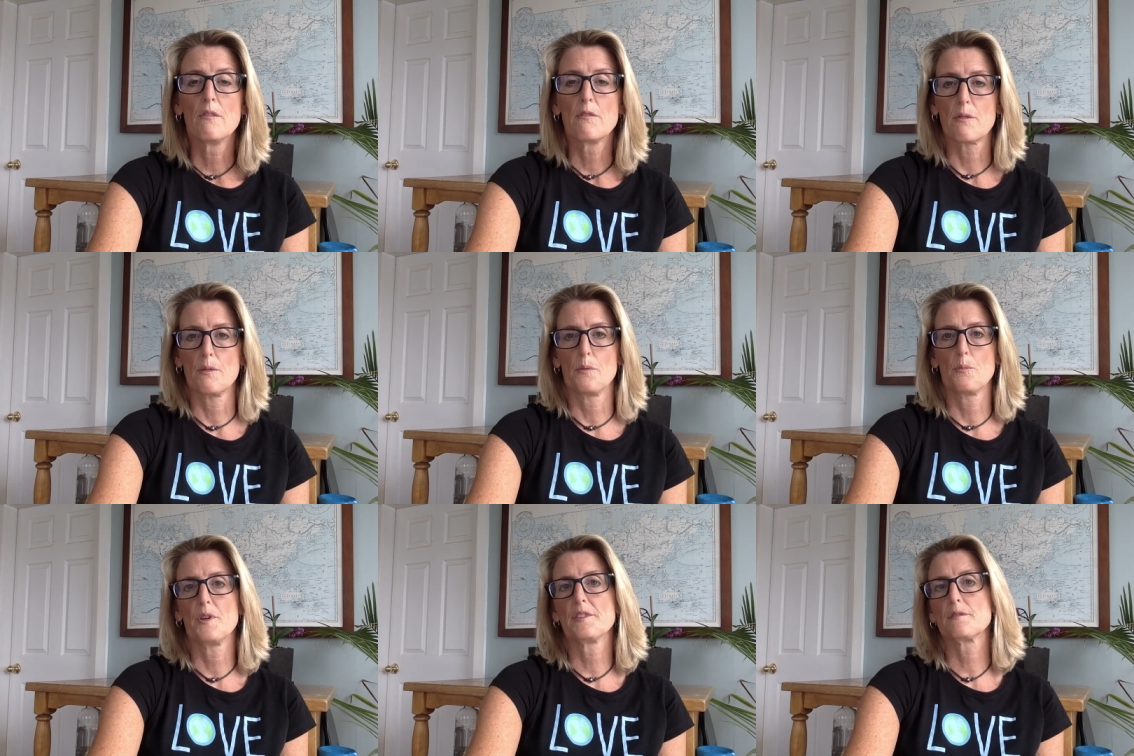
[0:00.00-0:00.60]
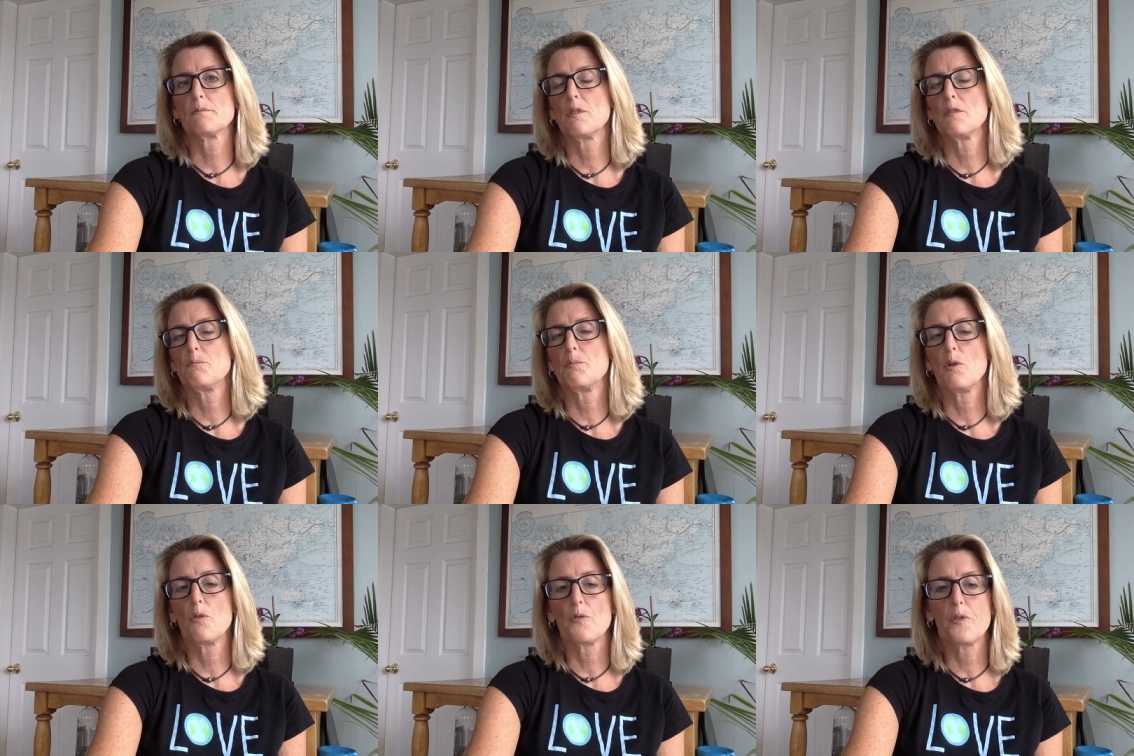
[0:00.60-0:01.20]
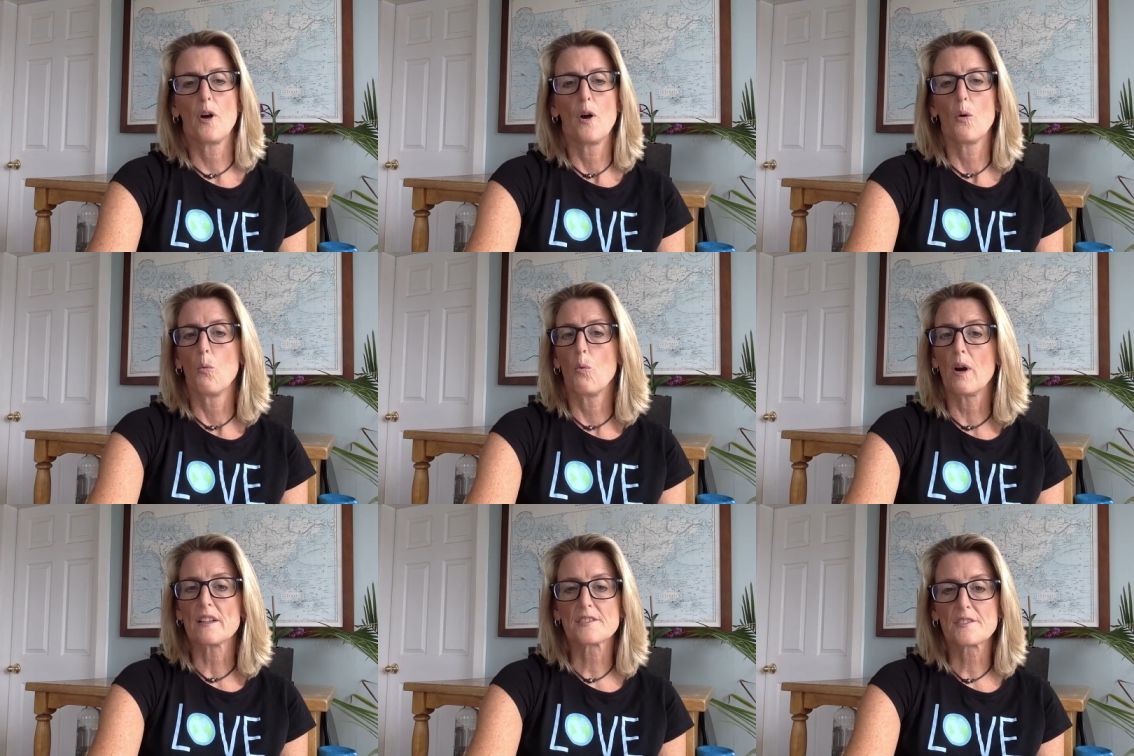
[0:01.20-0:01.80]
from the wisdom of both
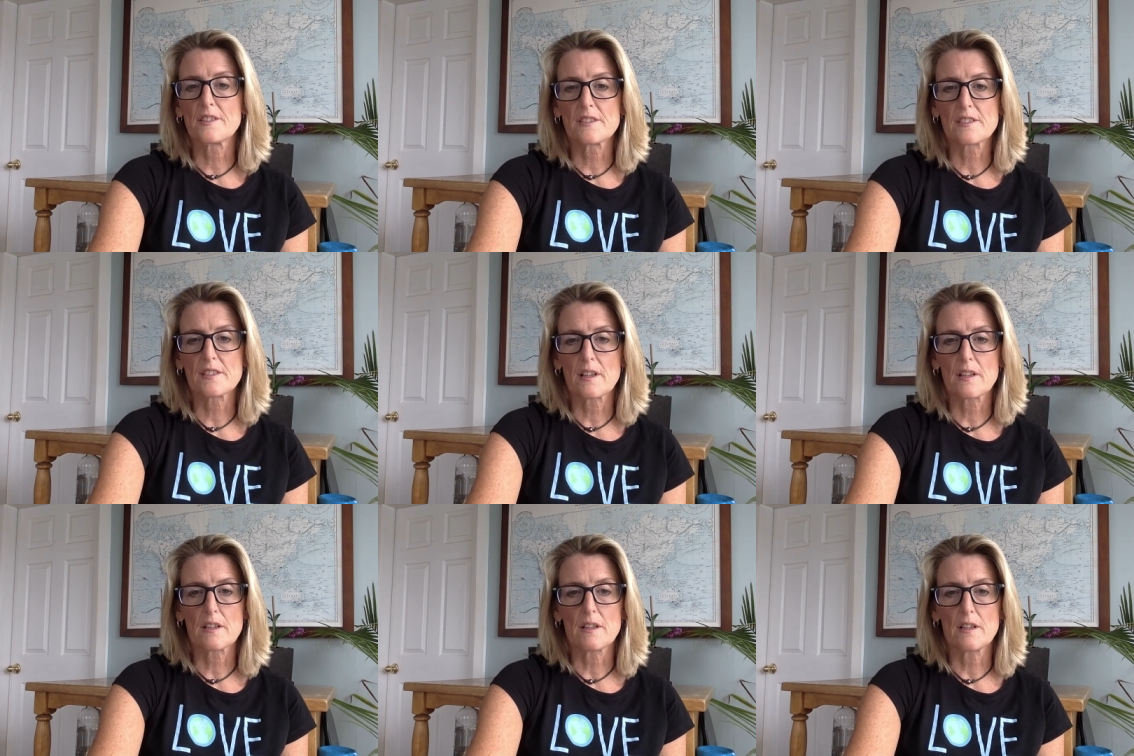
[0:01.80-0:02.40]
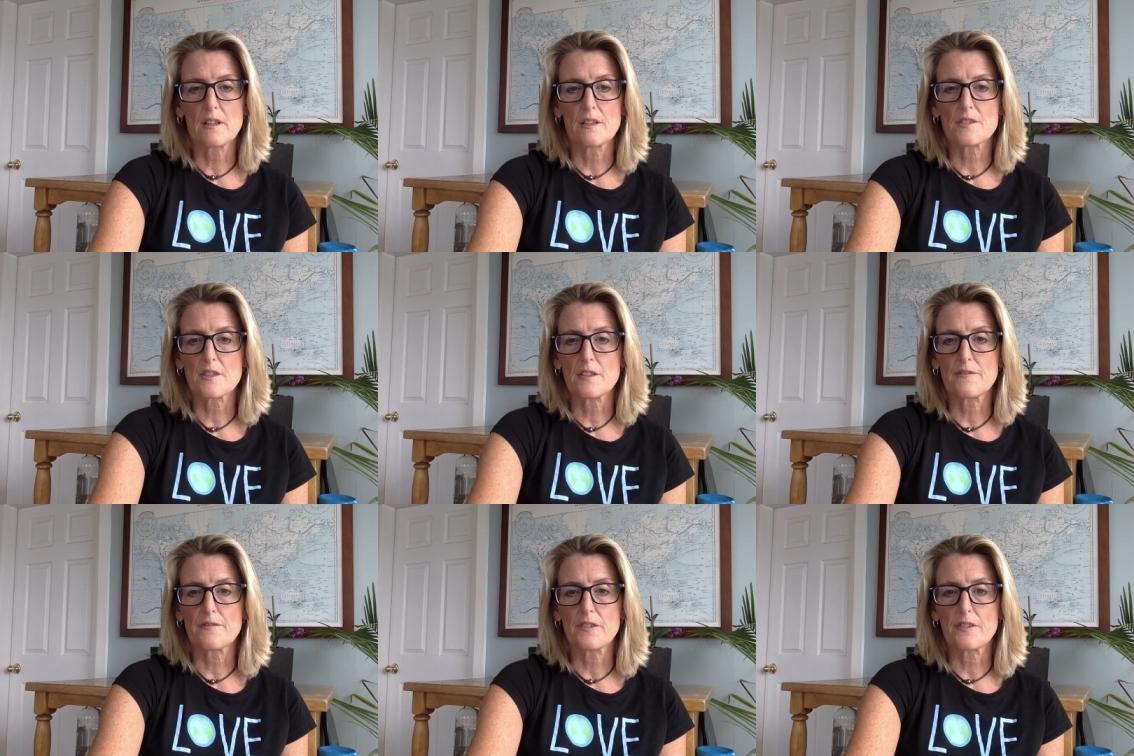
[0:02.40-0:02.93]
Western psychology,